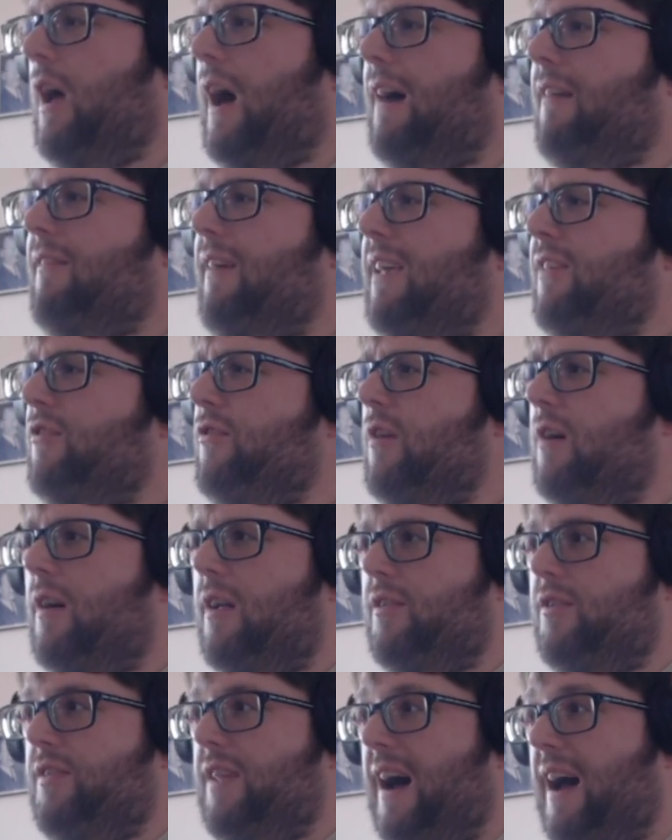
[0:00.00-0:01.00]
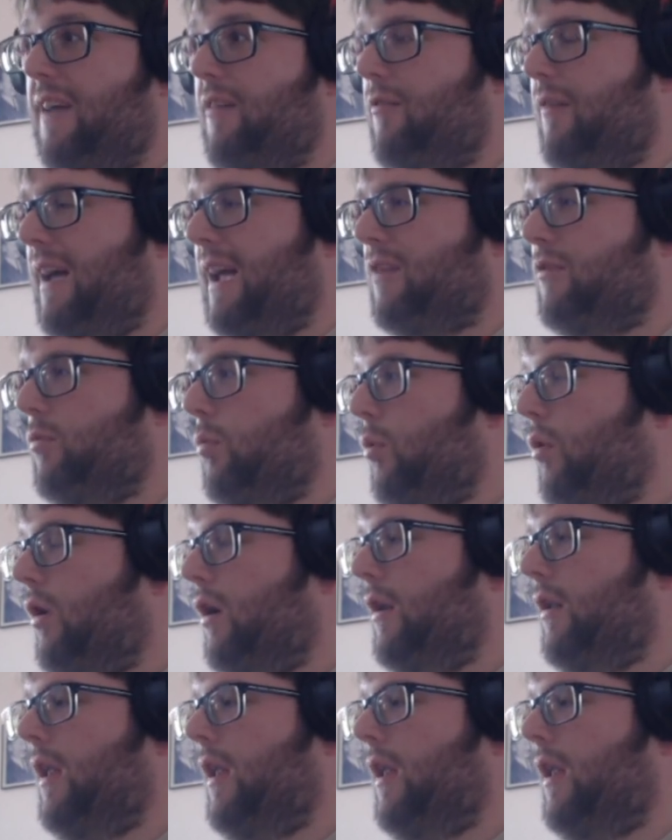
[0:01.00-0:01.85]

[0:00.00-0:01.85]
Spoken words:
At least not a direct one.